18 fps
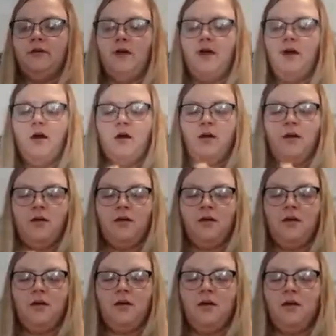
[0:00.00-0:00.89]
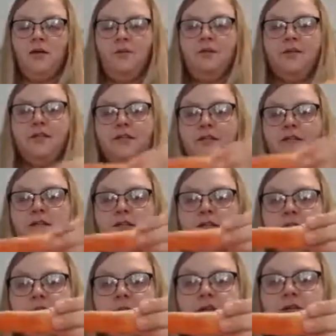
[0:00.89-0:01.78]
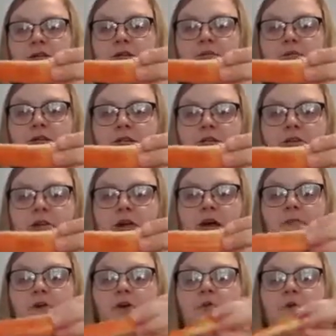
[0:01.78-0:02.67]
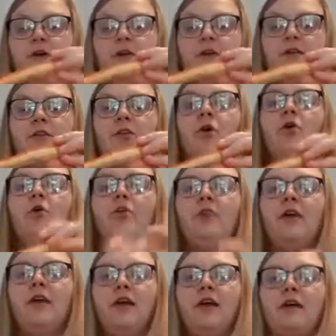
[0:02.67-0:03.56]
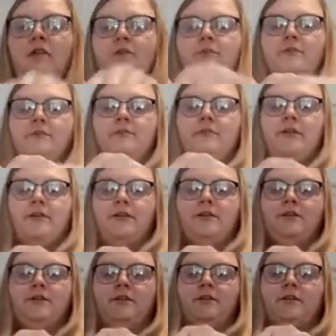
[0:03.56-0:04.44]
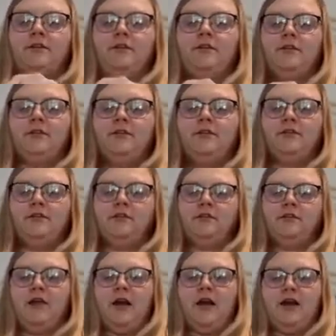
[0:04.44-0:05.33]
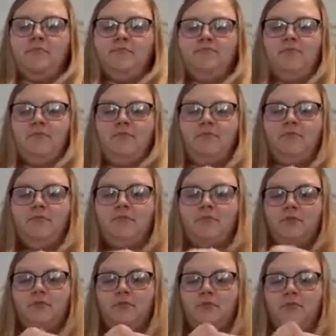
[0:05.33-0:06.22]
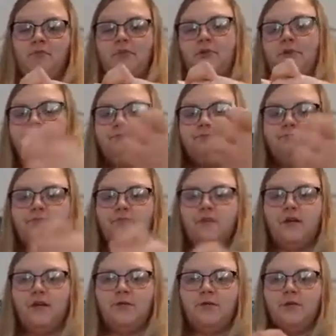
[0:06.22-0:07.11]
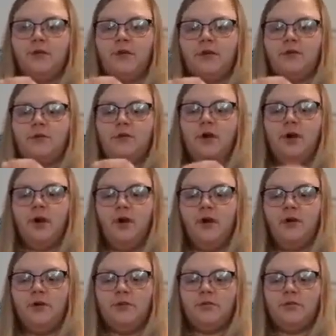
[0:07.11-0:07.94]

Huh. But this is going to be a good piece of crab. I hope I can get the whole thing out. I'm going to try. Well, I broke it too hard.